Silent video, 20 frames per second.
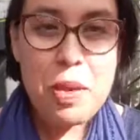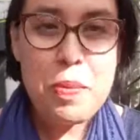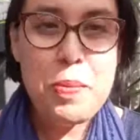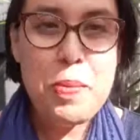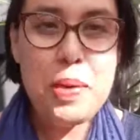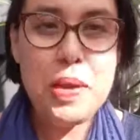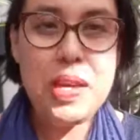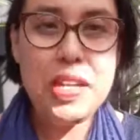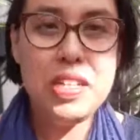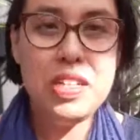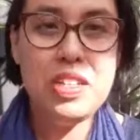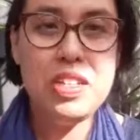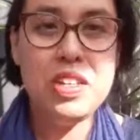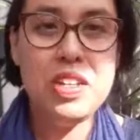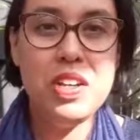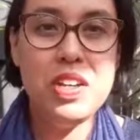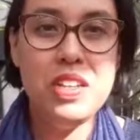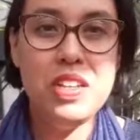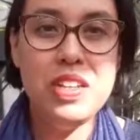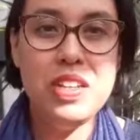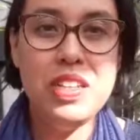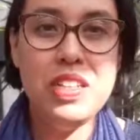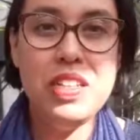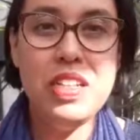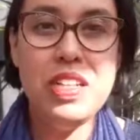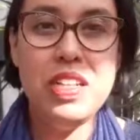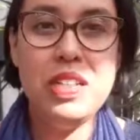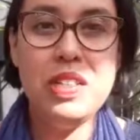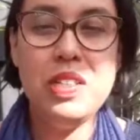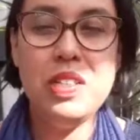That
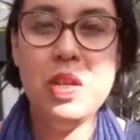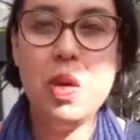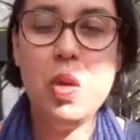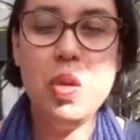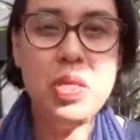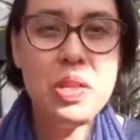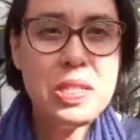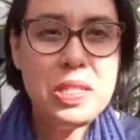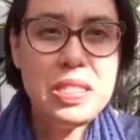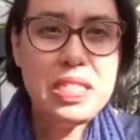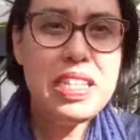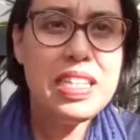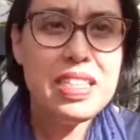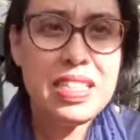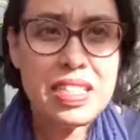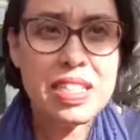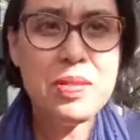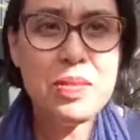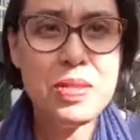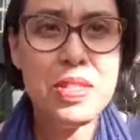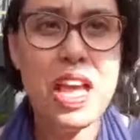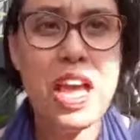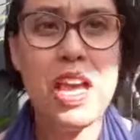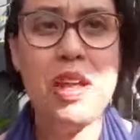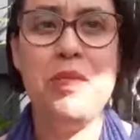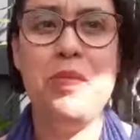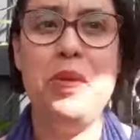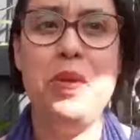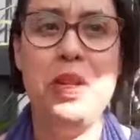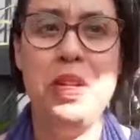all the systems I
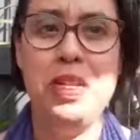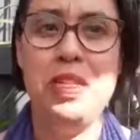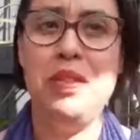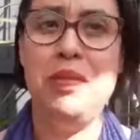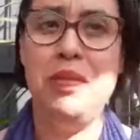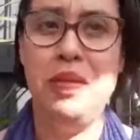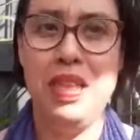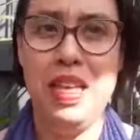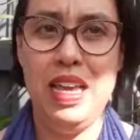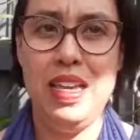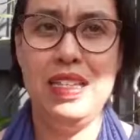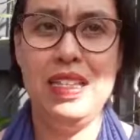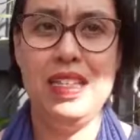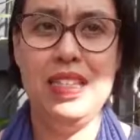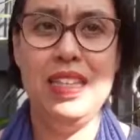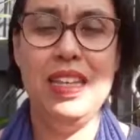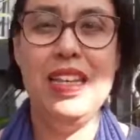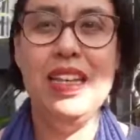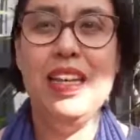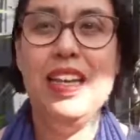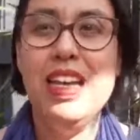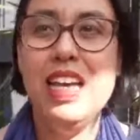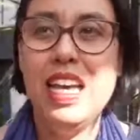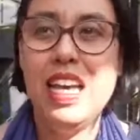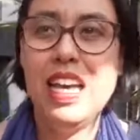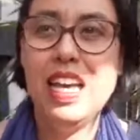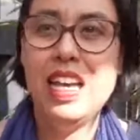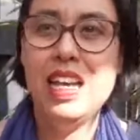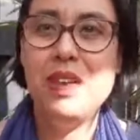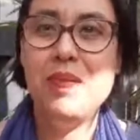had put into place.
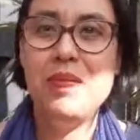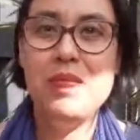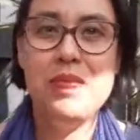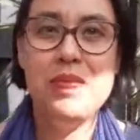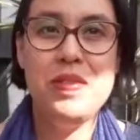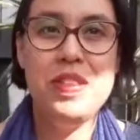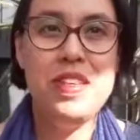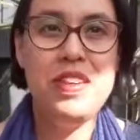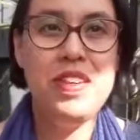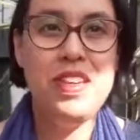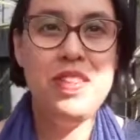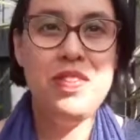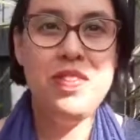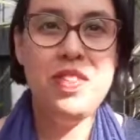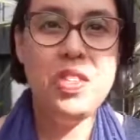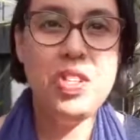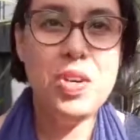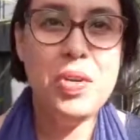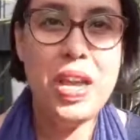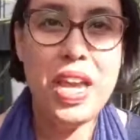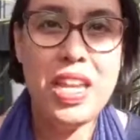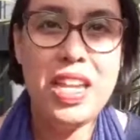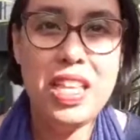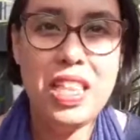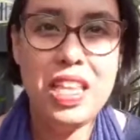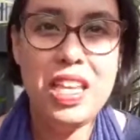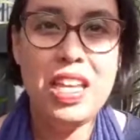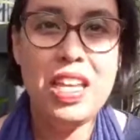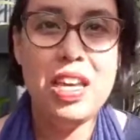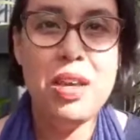If you know
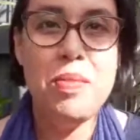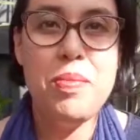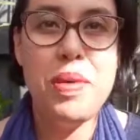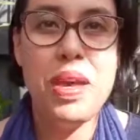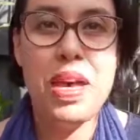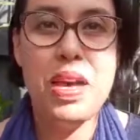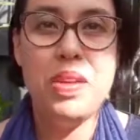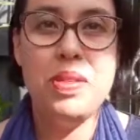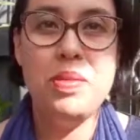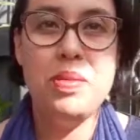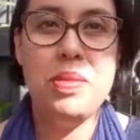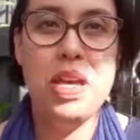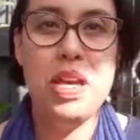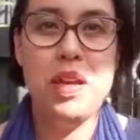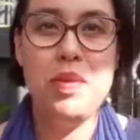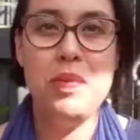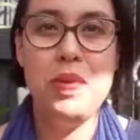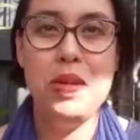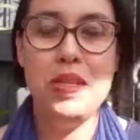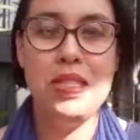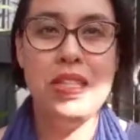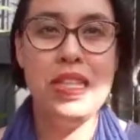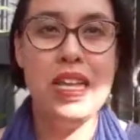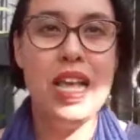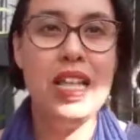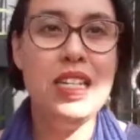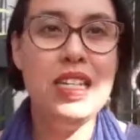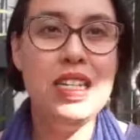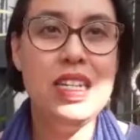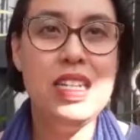anything about
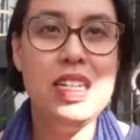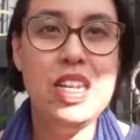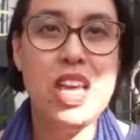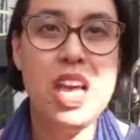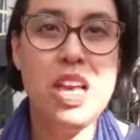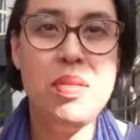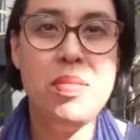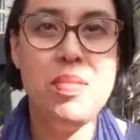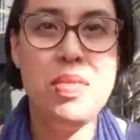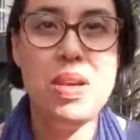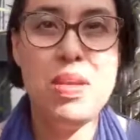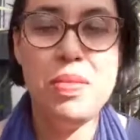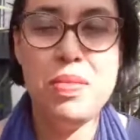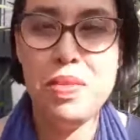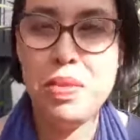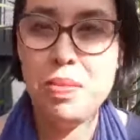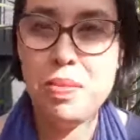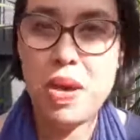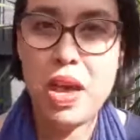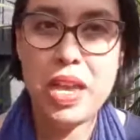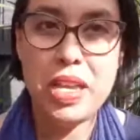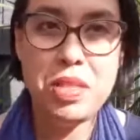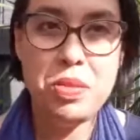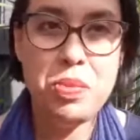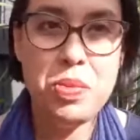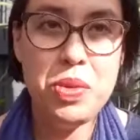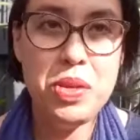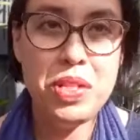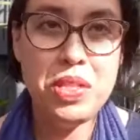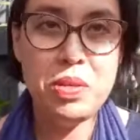personality type, the
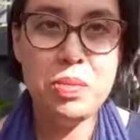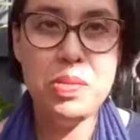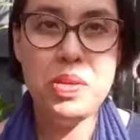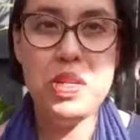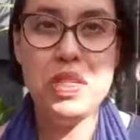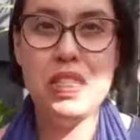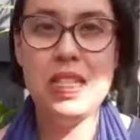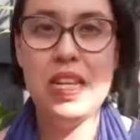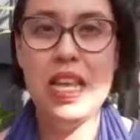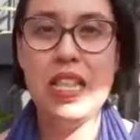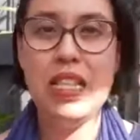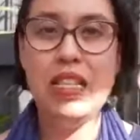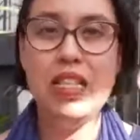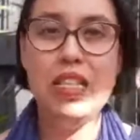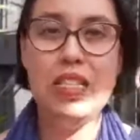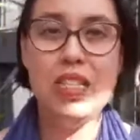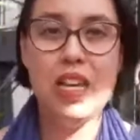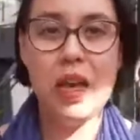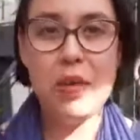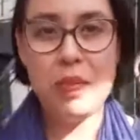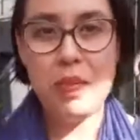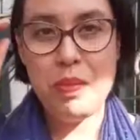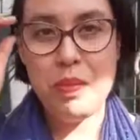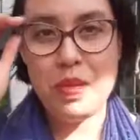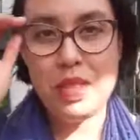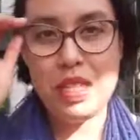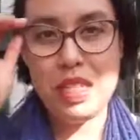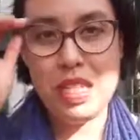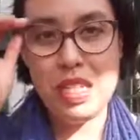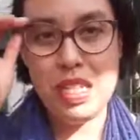Myers-Briggs personality type in
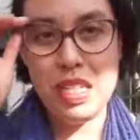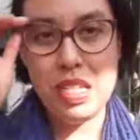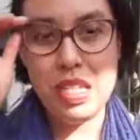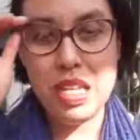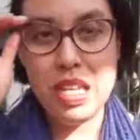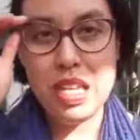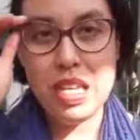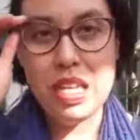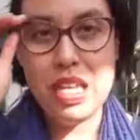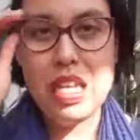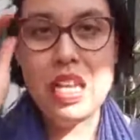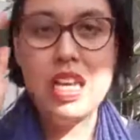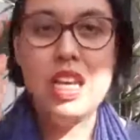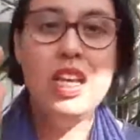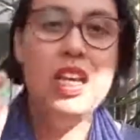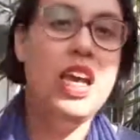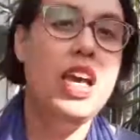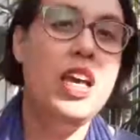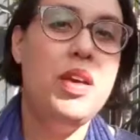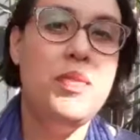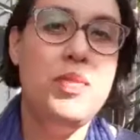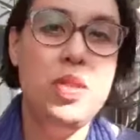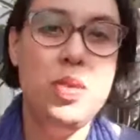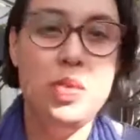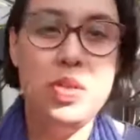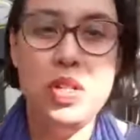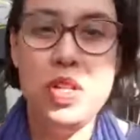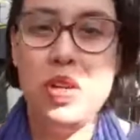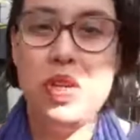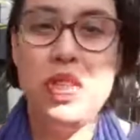particular, you
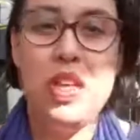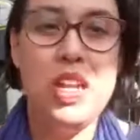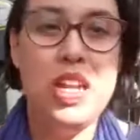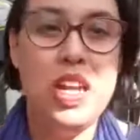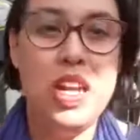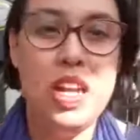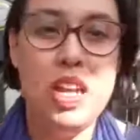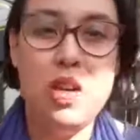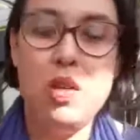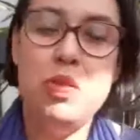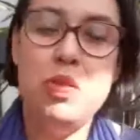will know that